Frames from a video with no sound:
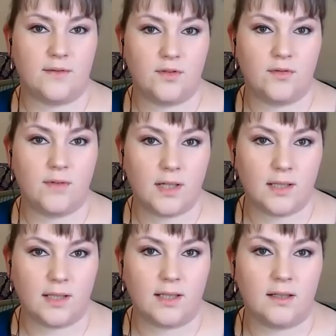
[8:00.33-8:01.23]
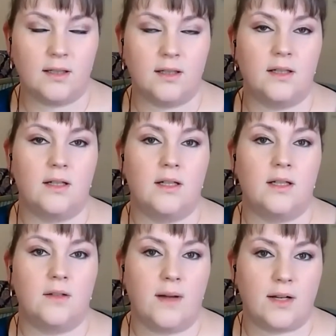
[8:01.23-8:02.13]
too quickly,
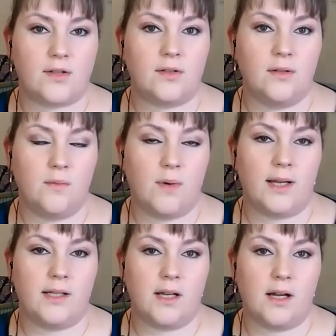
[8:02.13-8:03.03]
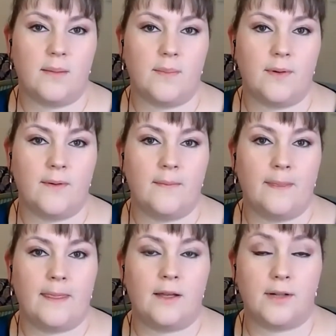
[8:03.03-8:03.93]
you actually wind up
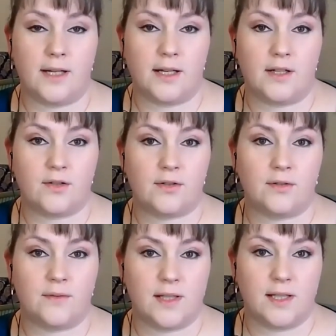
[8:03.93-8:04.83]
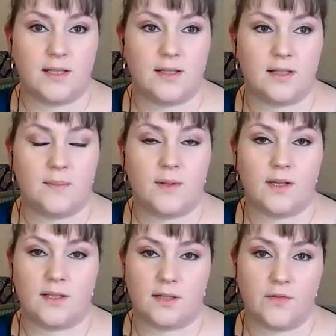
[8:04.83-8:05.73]
creating internal resistance
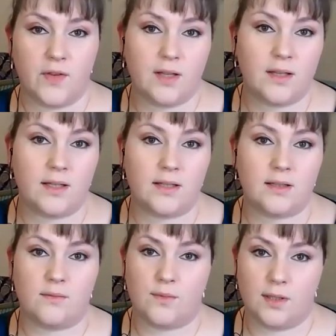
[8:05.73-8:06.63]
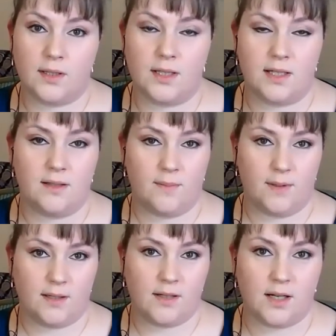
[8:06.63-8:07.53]
because our feelings really need to be
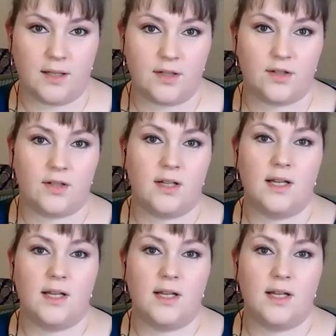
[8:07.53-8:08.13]
acknowledged.